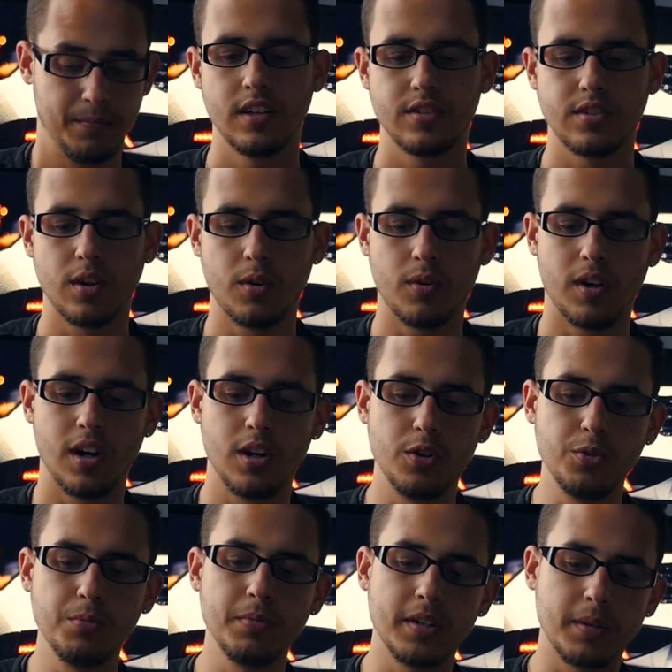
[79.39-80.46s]
So
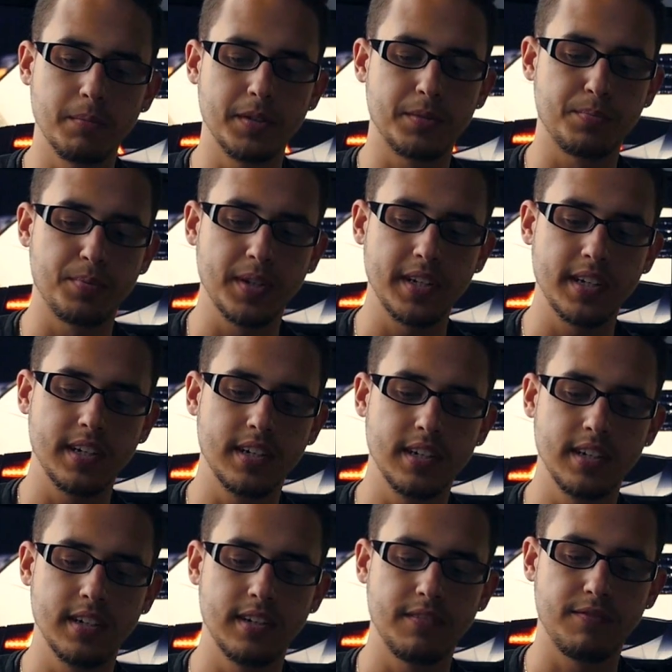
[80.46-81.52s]
aluminum is pretty
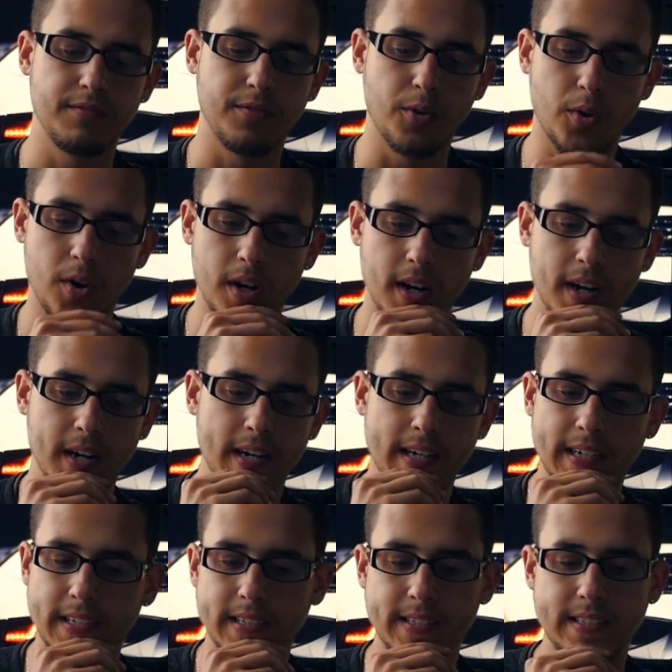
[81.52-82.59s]
good
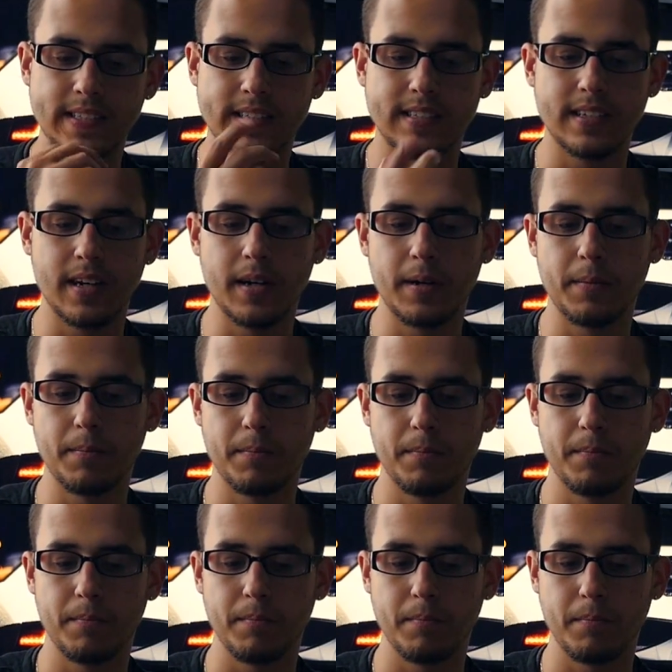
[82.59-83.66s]
for
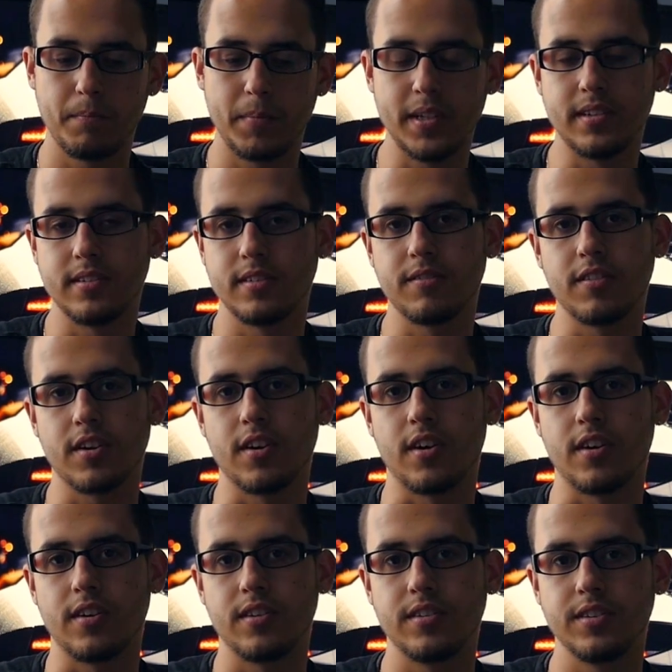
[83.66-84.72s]
some pieces of the car.
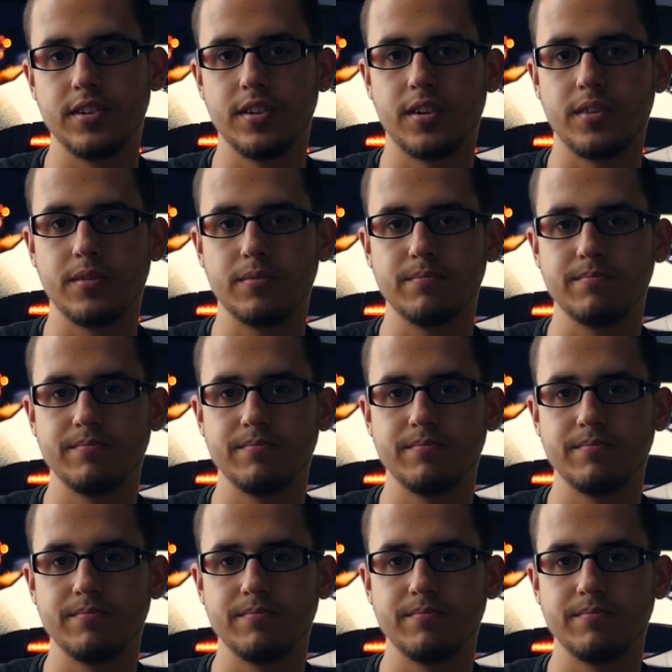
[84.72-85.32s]
You know,